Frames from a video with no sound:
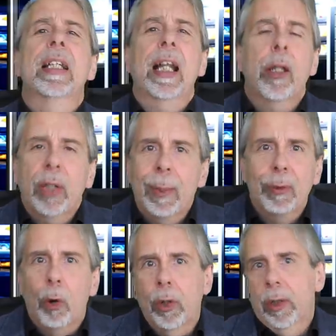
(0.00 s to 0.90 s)
Now, don't get
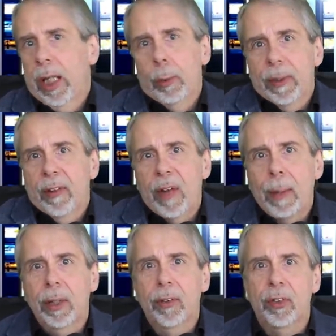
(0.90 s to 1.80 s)
me wrong, it would be a
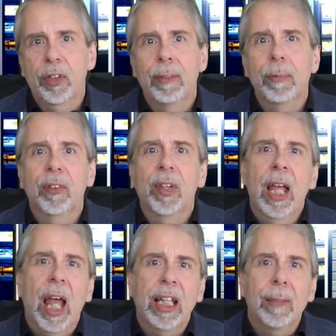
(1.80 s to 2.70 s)
fabulous achievement,
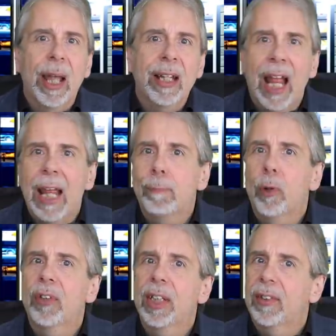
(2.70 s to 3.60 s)
and he made a
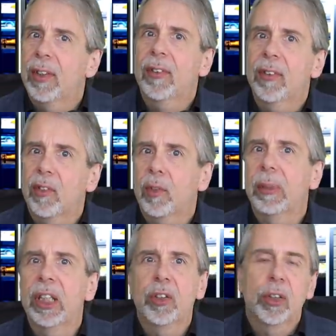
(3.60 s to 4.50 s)
pretty decent
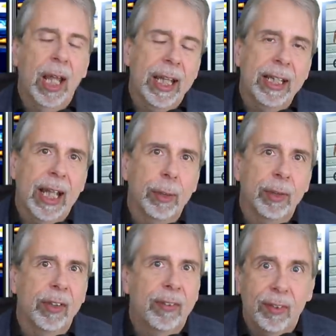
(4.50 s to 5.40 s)
speech laying
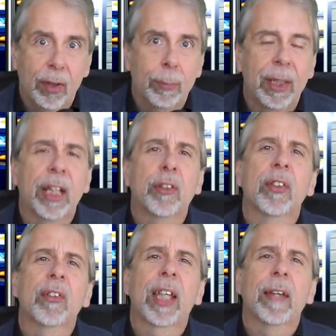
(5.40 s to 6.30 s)
out his
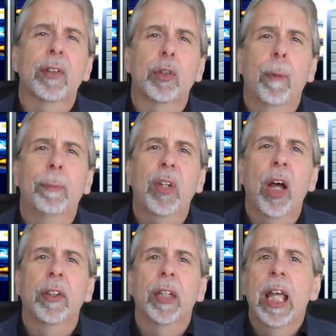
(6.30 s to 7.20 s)
determination to get the job
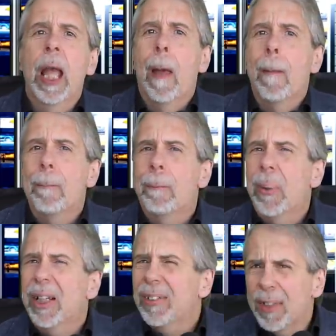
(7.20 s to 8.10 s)
done.
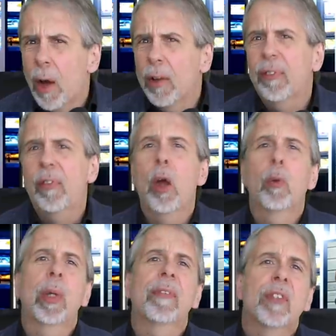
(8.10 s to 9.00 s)
But it's not as
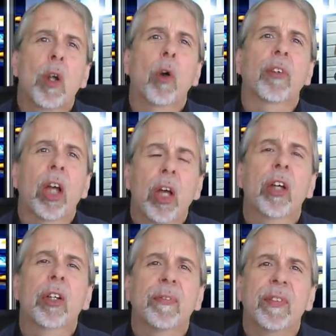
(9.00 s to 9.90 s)
though we've not
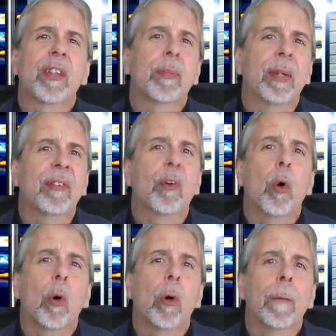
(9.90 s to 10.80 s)
heard this
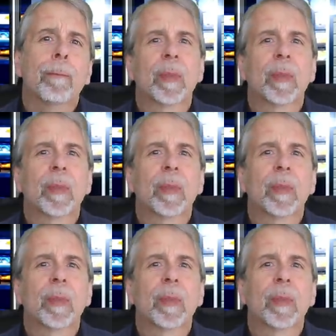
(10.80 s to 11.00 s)
before.